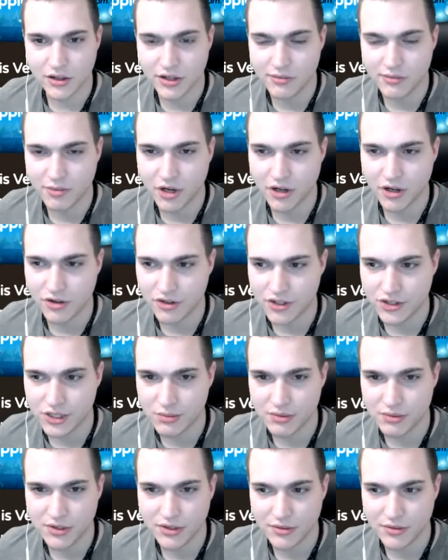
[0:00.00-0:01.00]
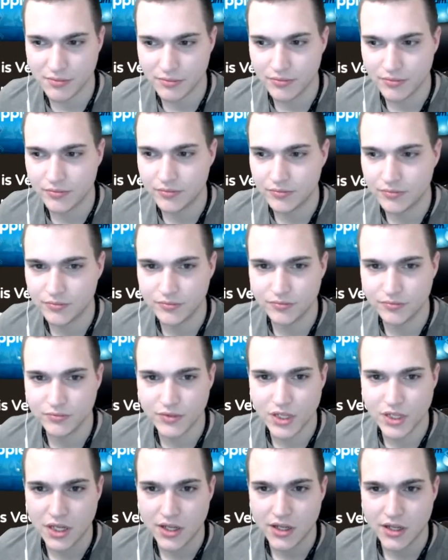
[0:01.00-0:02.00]
these partnerships.
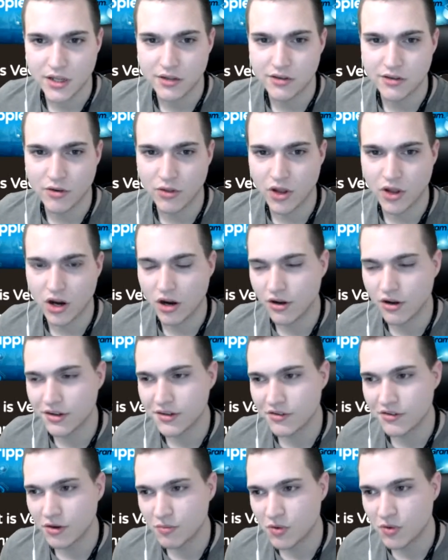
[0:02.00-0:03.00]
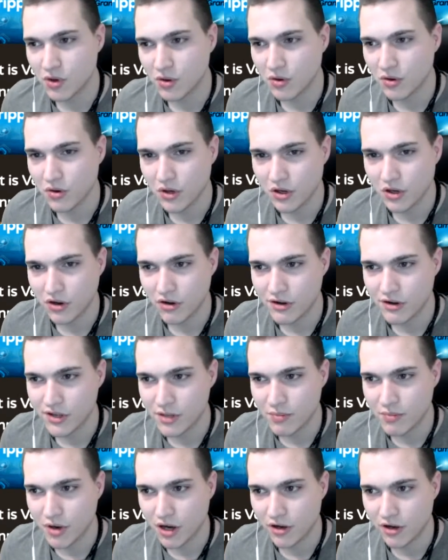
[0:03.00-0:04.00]
So the hardest
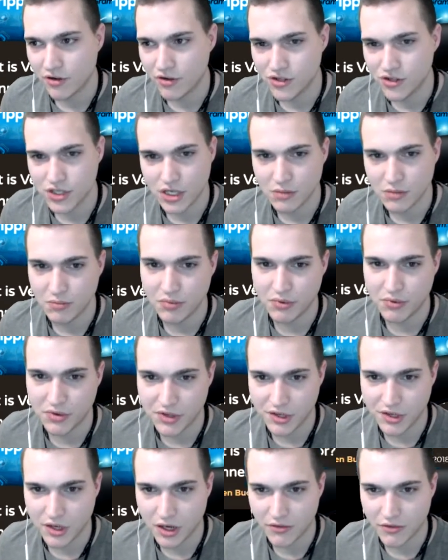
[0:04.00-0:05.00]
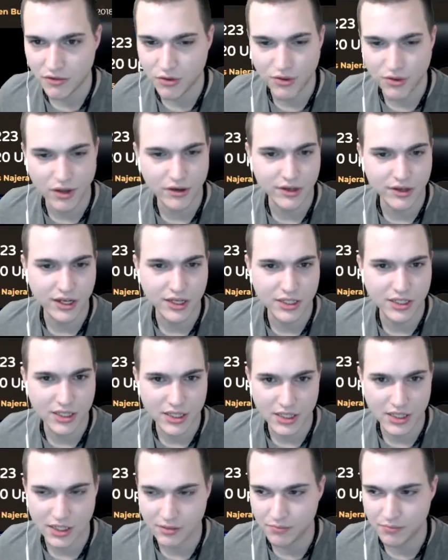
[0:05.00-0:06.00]
cryptocurrency partnerships of
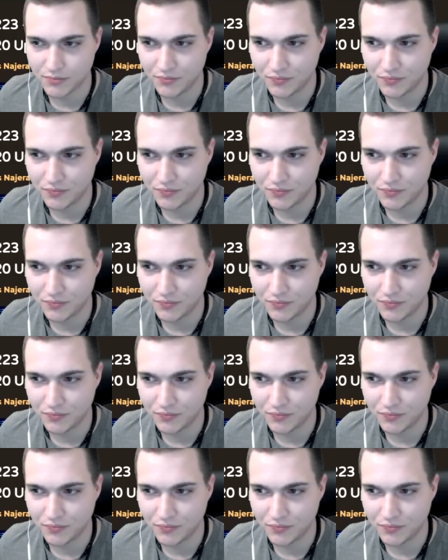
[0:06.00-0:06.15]
2018.